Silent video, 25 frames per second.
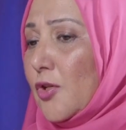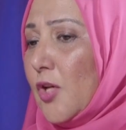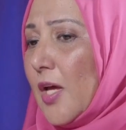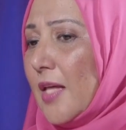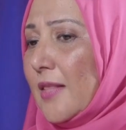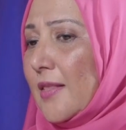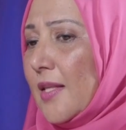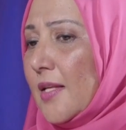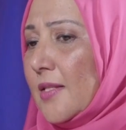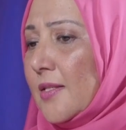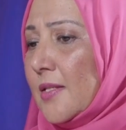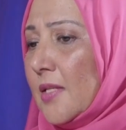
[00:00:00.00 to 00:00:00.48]
So
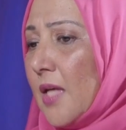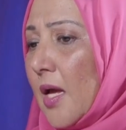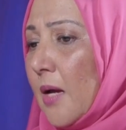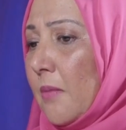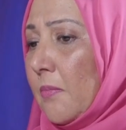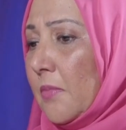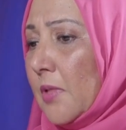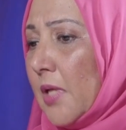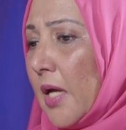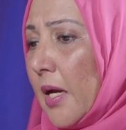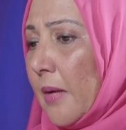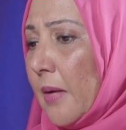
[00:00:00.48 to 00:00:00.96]
at that
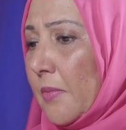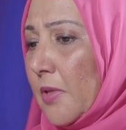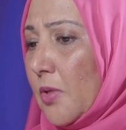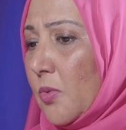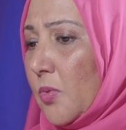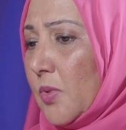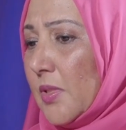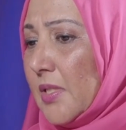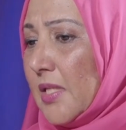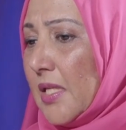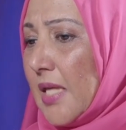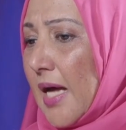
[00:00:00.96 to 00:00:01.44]
same time, there
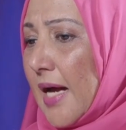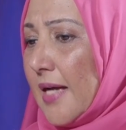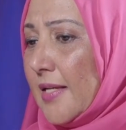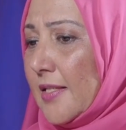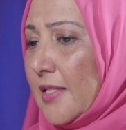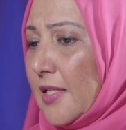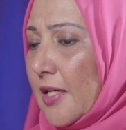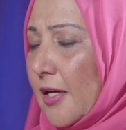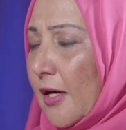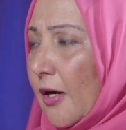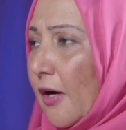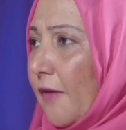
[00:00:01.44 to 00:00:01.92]
was the
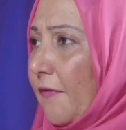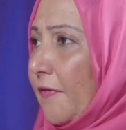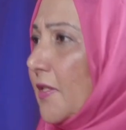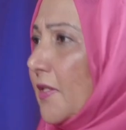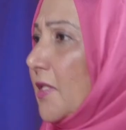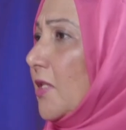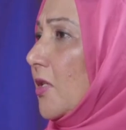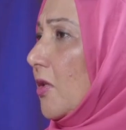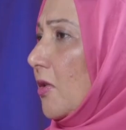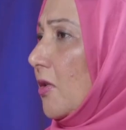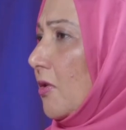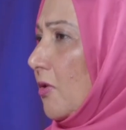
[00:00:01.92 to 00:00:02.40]
idea of
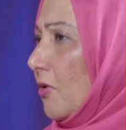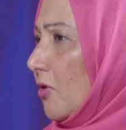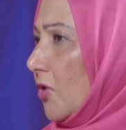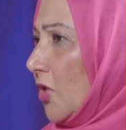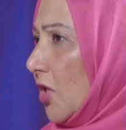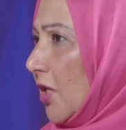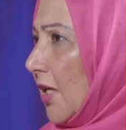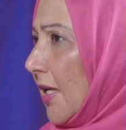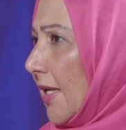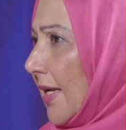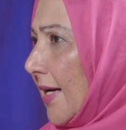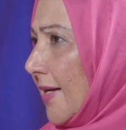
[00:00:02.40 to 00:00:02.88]

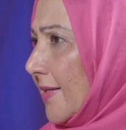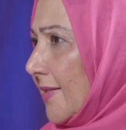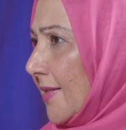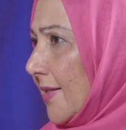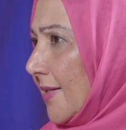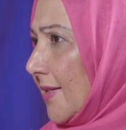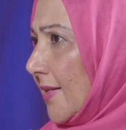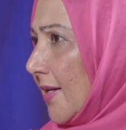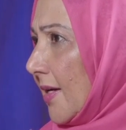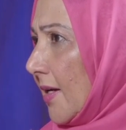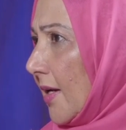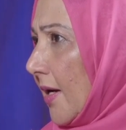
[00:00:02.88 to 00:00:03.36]

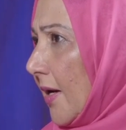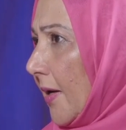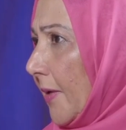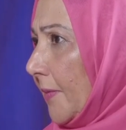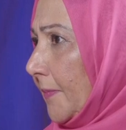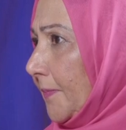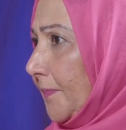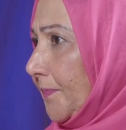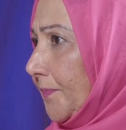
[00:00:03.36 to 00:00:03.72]
institutionalizing zakah.